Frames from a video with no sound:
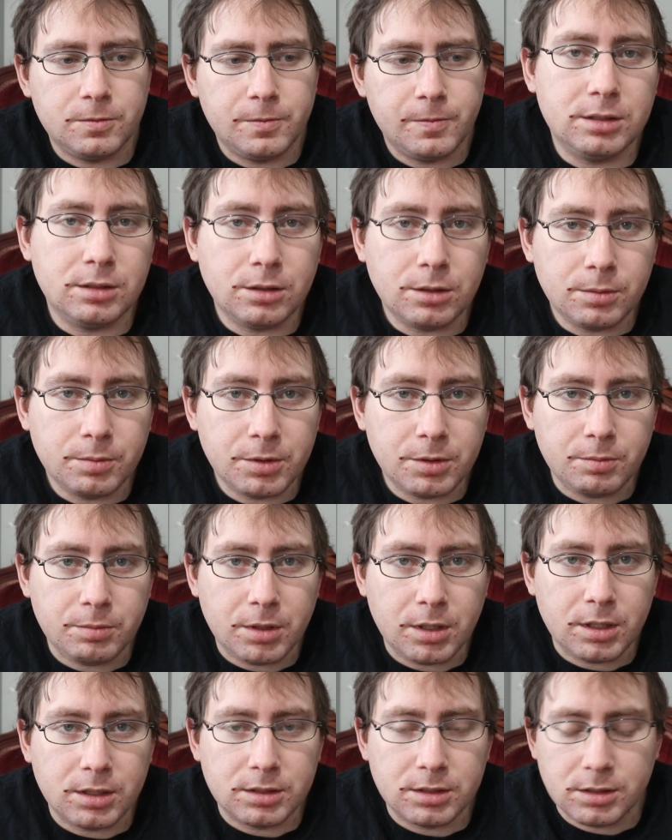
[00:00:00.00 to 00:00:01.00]
It's all been
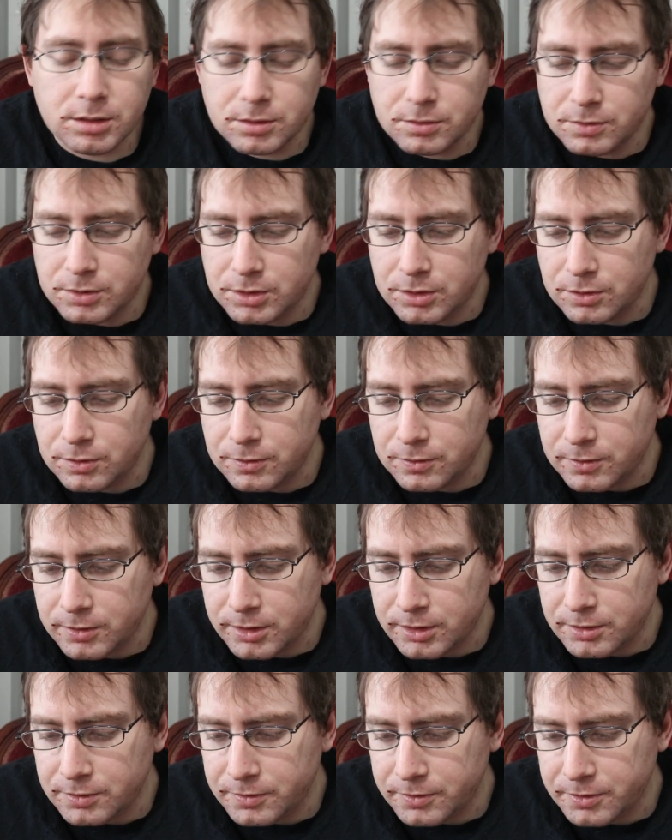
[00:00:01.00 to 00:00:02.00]
positive so
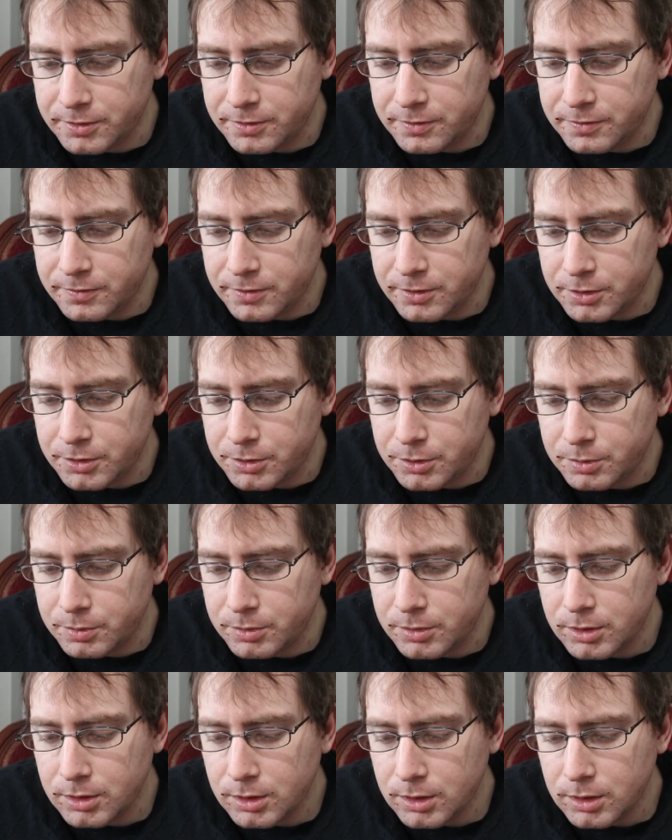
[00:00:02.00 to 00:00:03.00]
far for the
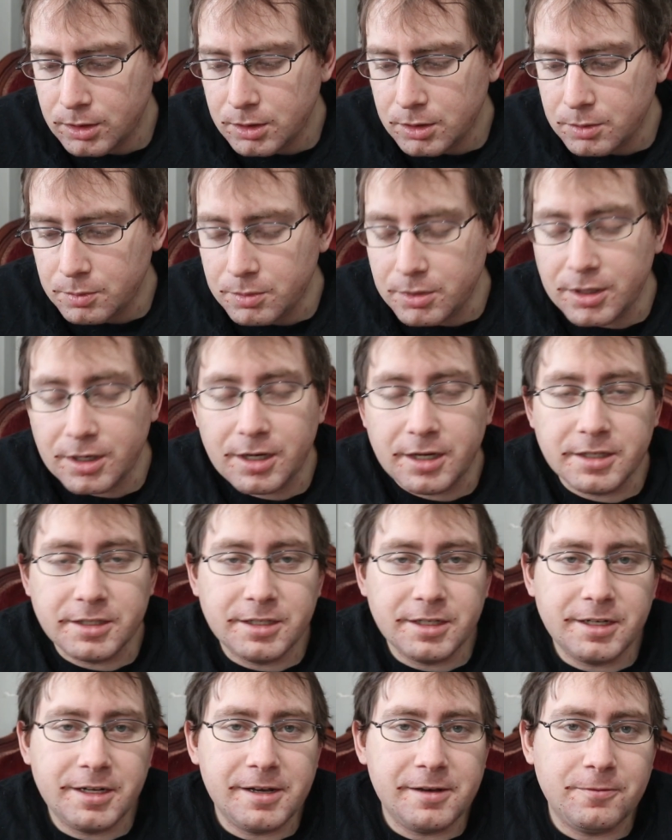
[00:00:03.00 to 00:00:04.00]
film, but I
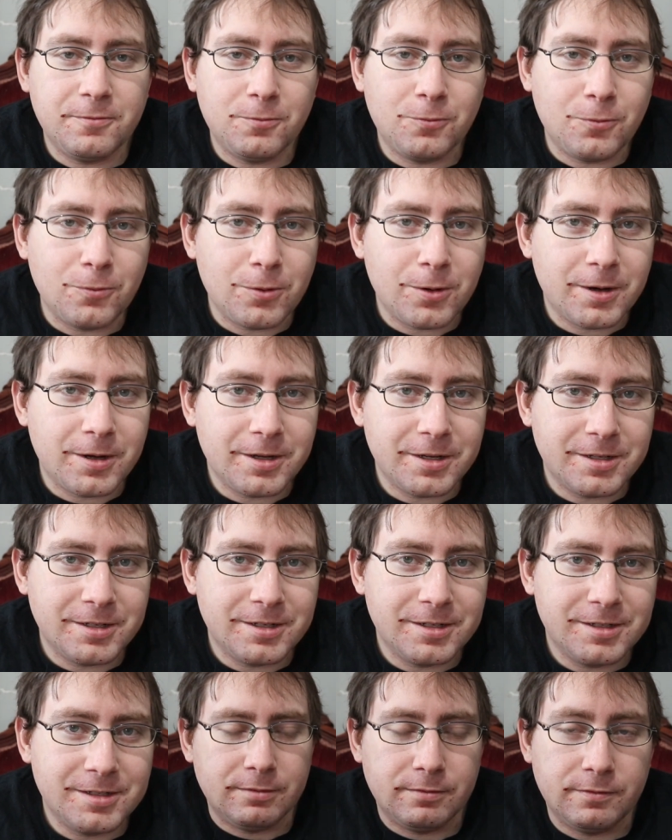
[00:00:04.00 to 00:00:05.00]
did have
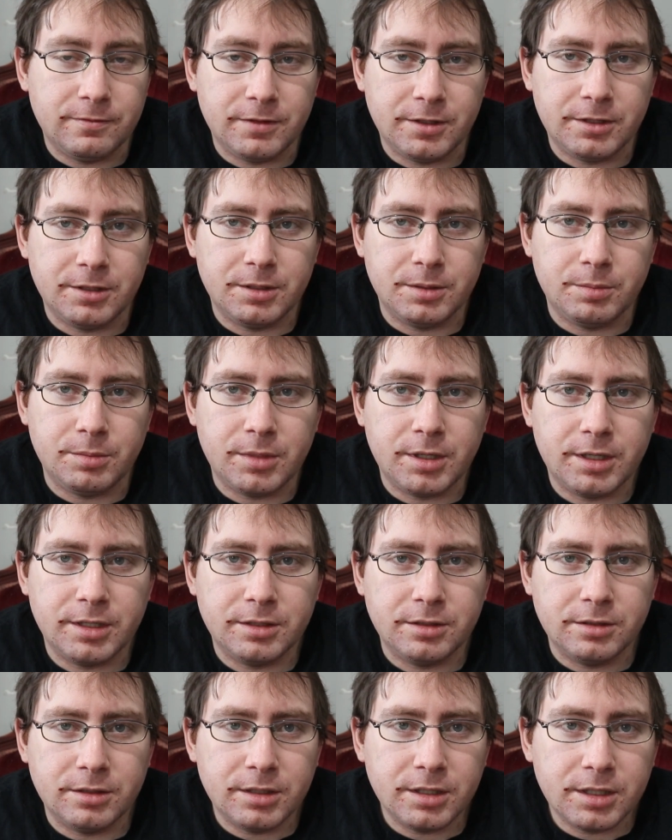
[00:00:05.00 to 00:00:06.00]
one very
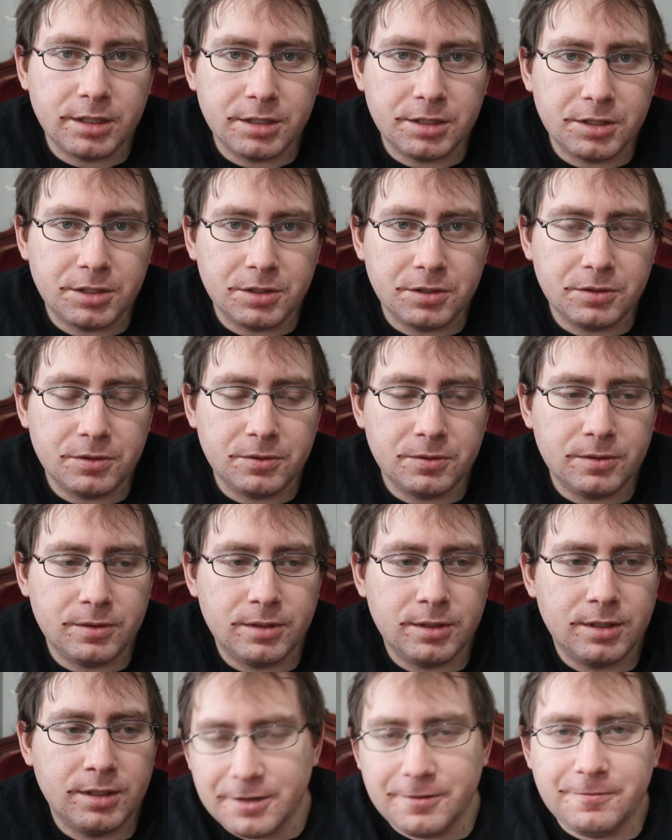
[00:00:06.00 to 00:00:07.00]
minor
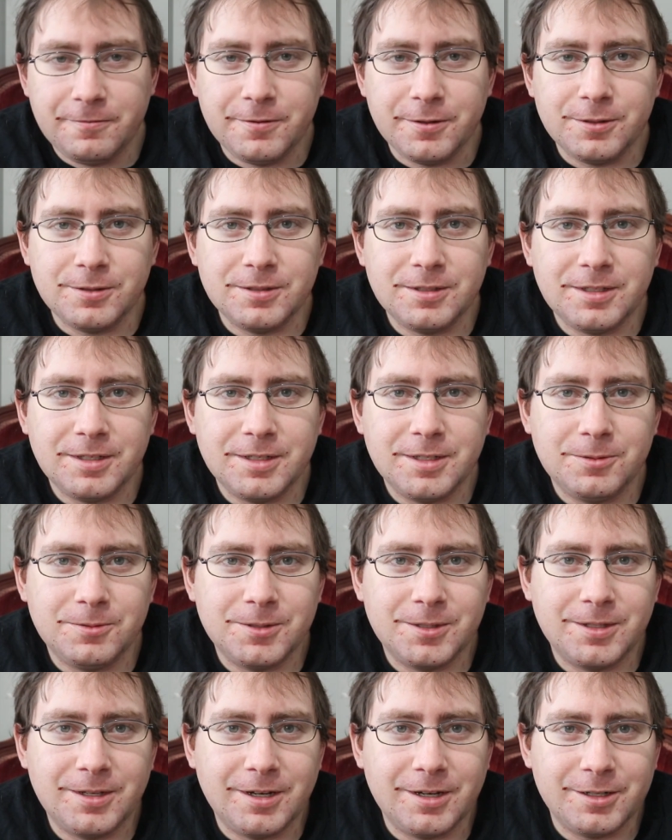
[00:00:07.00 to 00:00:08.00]
issue. It feels like it
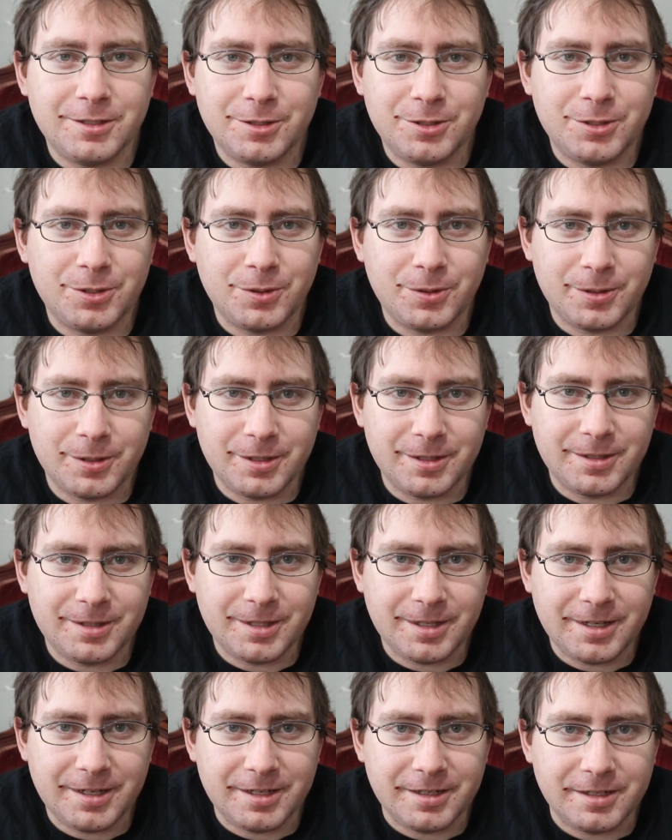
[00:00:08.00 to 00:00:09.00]
was cut short at the
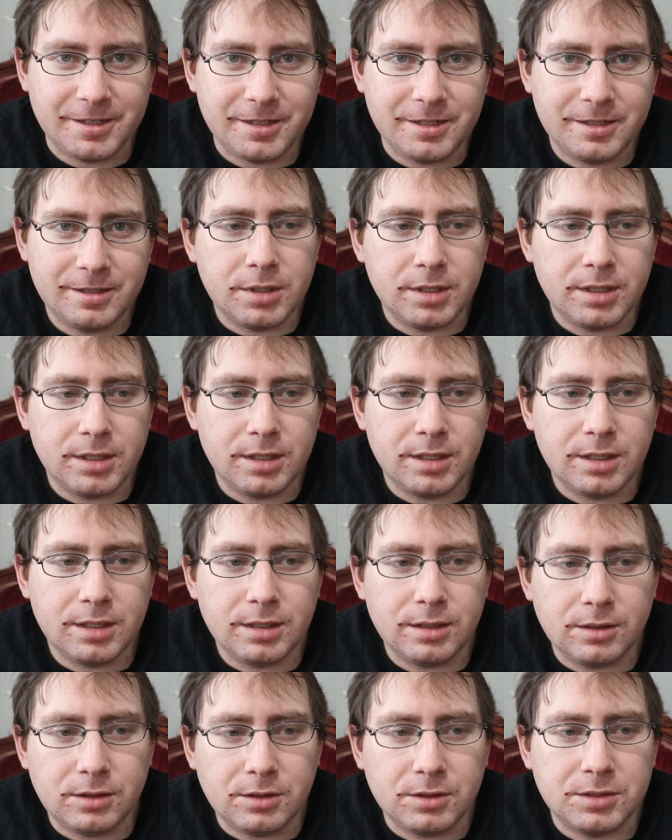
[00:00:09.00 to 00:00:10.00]
end, but
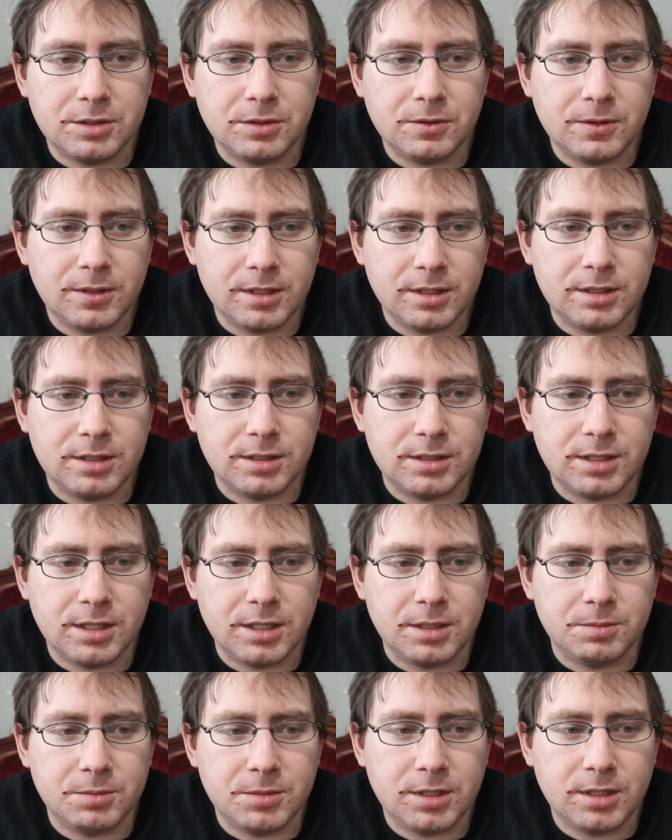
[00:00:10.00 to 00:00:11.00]
also at the
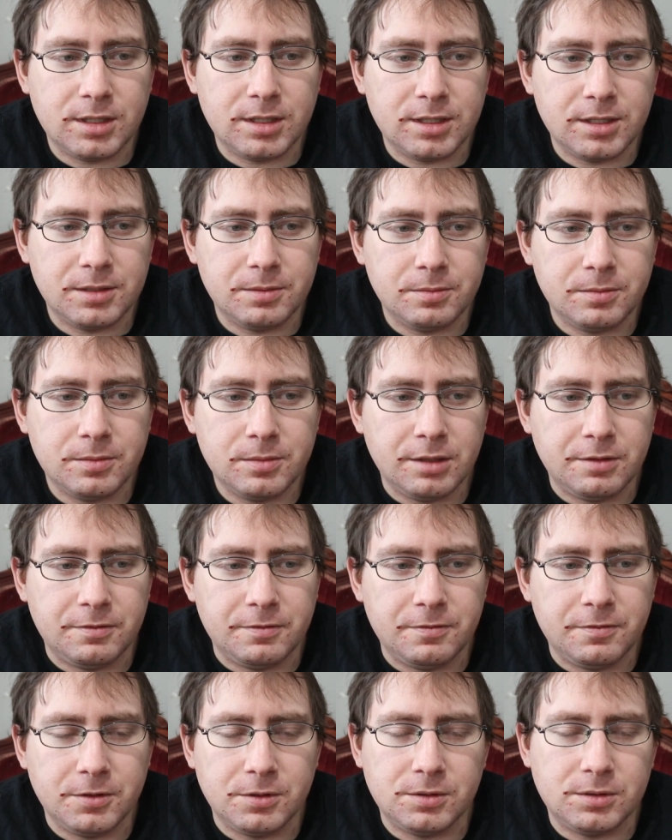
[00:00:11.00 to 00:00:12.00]
same time, it
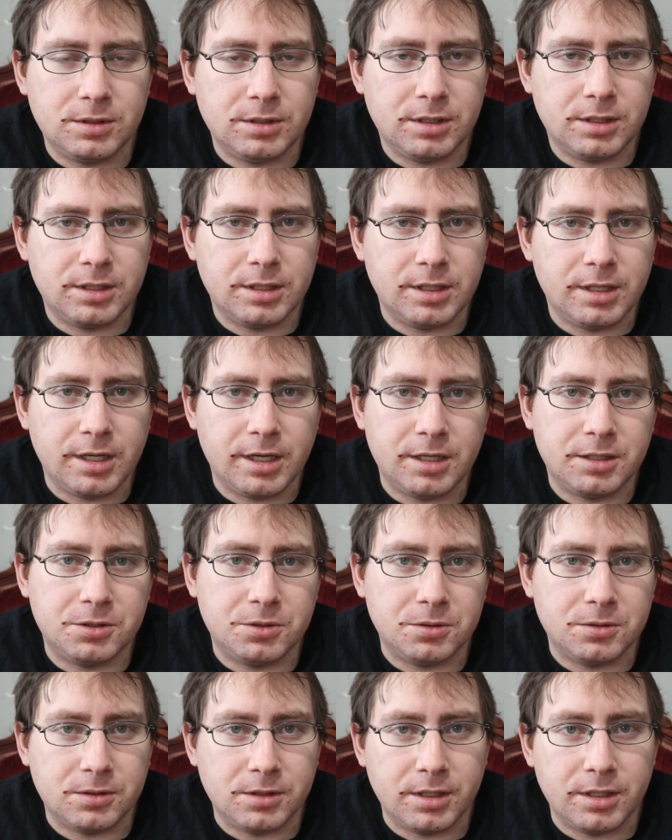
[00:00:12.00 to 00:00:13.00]
feels like a
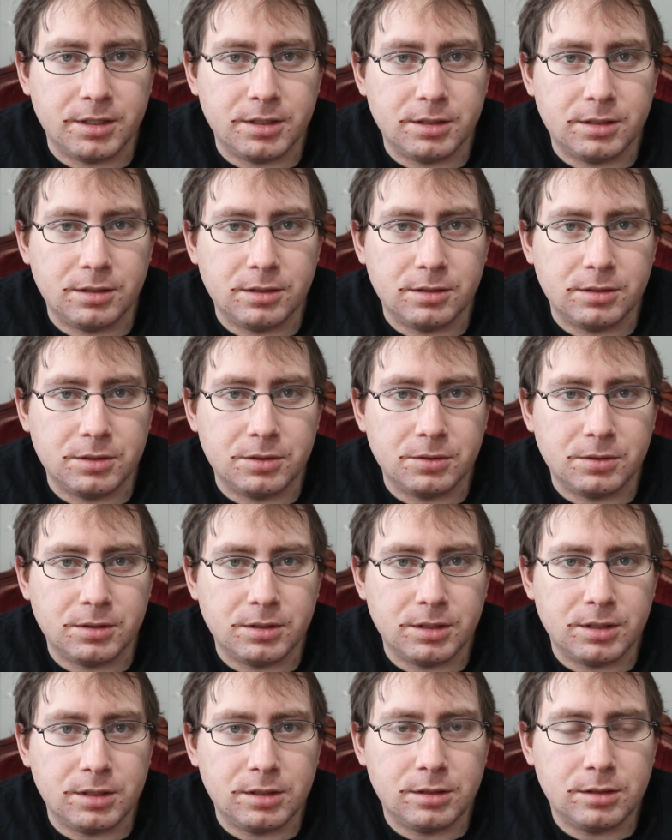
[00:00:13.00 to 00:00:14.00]
natural end to the
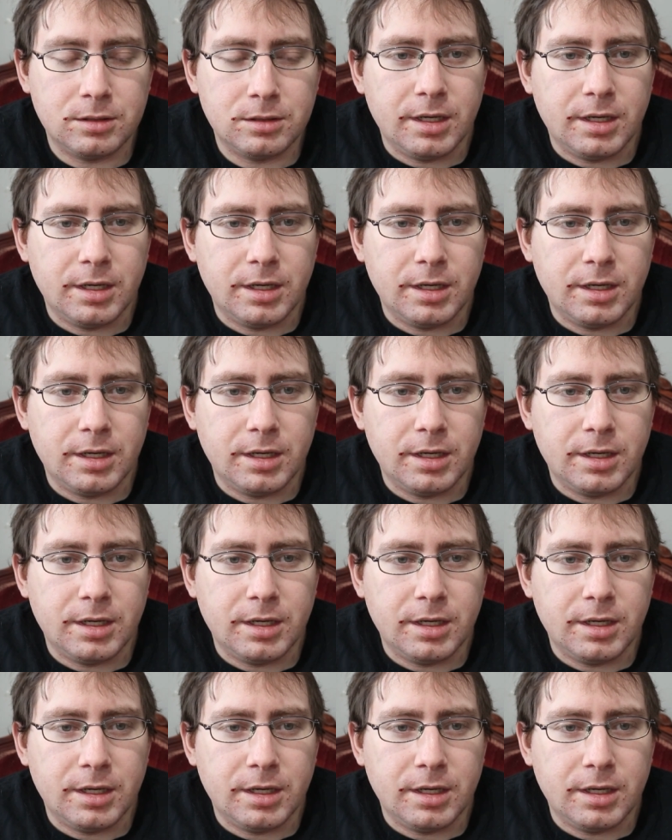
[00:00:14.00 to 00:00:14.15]
story.